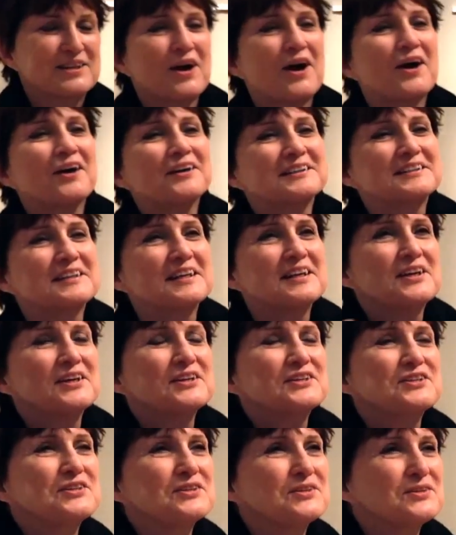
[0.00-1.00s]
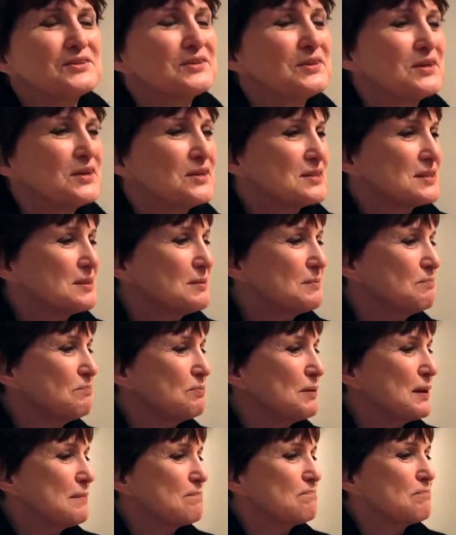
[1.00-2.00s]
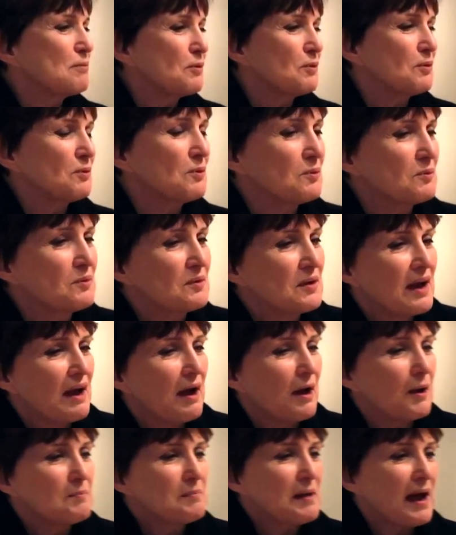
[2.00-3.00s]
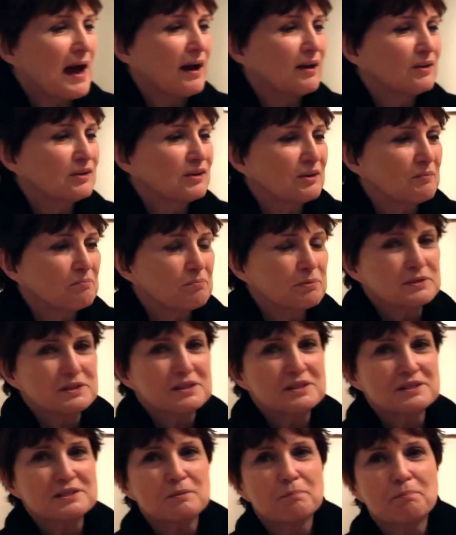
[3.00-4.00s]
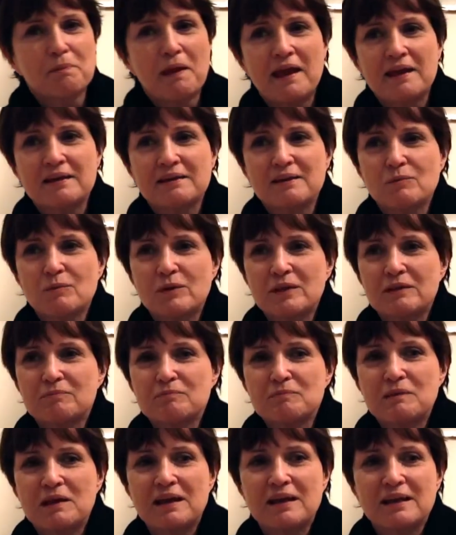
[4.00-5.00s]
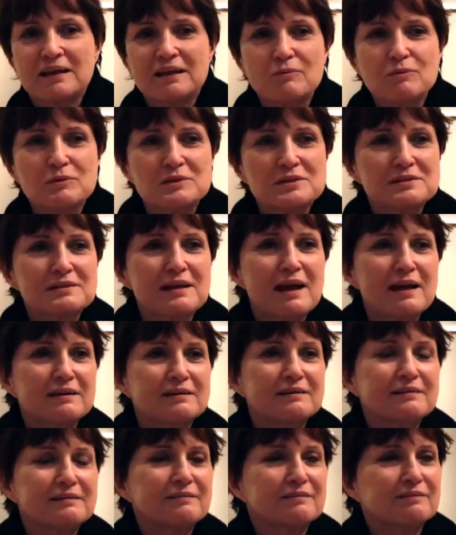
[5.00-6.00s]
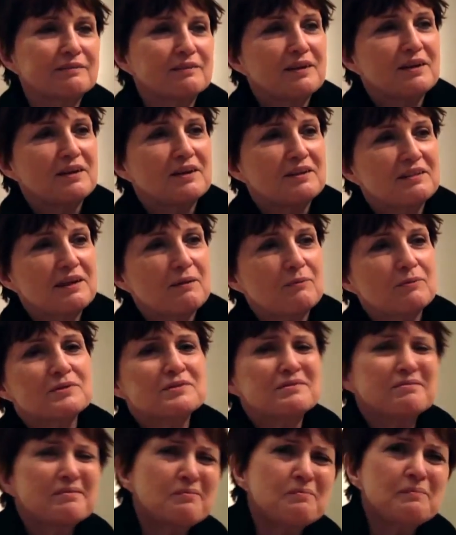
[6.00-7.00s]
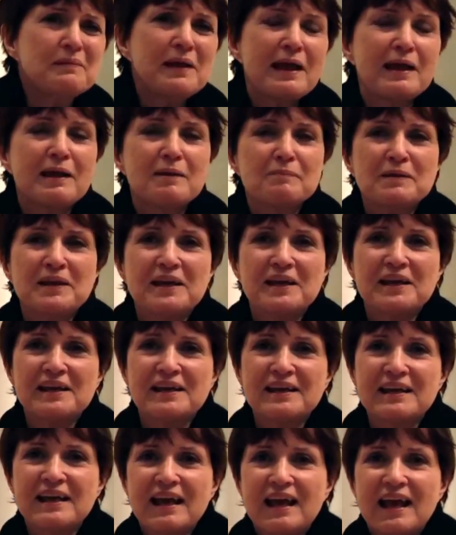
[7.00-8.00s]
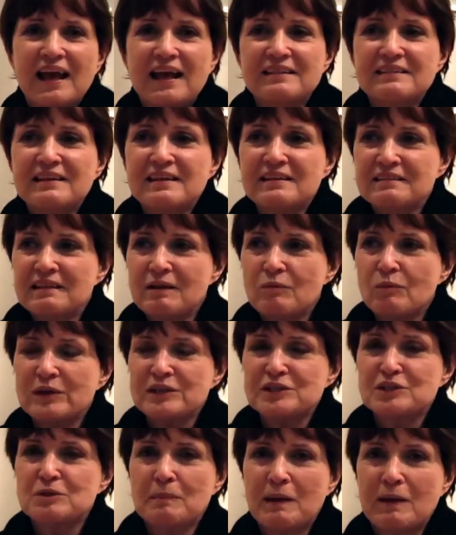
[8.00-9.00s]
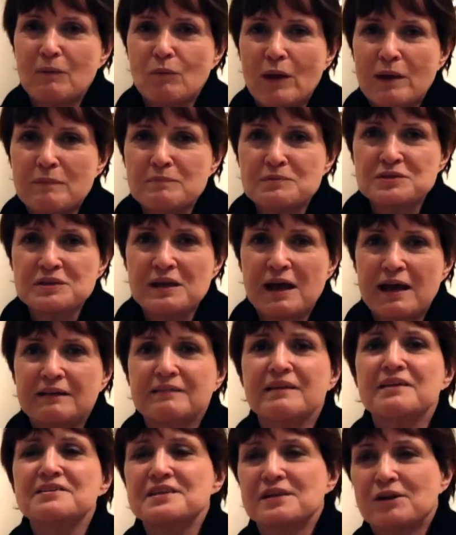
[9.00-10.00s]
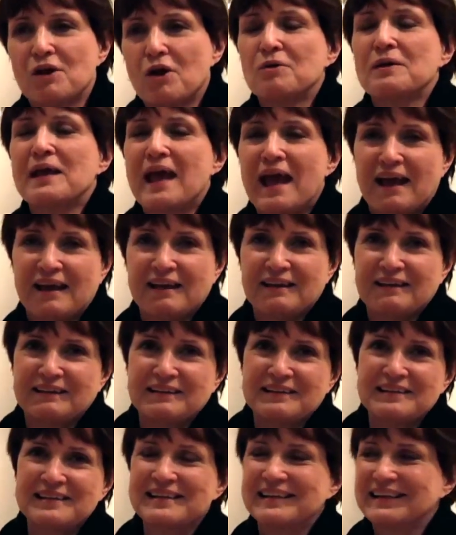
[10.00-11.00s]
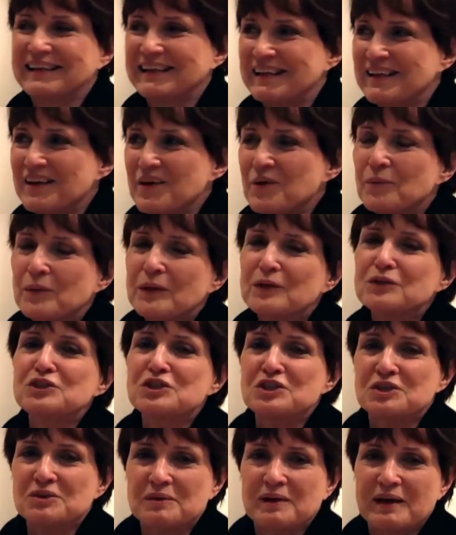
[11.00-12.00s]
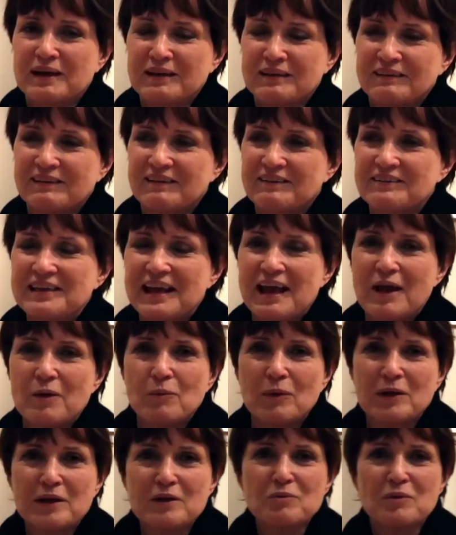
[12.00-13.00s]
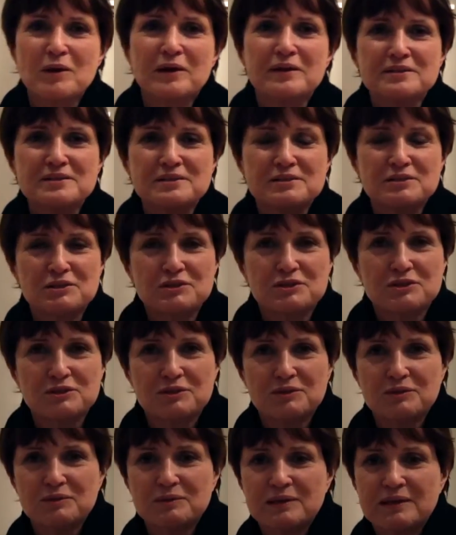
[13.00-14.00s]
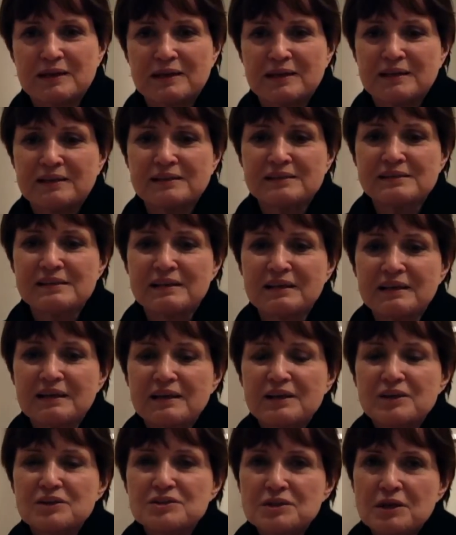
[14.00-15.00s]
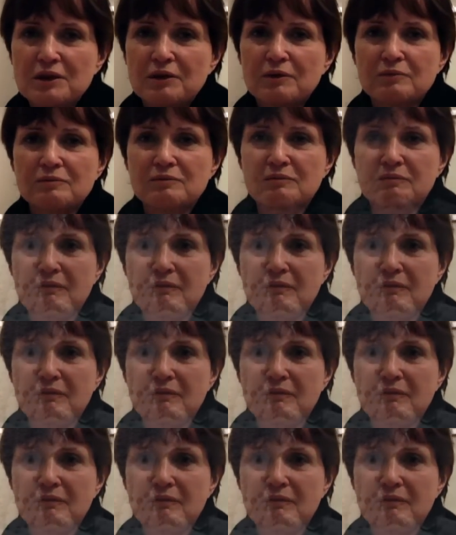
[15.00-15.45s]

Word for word: talked to some people about participating with me, and he was kind of they was maybe, and then they went to my website and they said, "Okay, yeah, we'll do it. we'll do it. Okay, what do you want us to do?" And so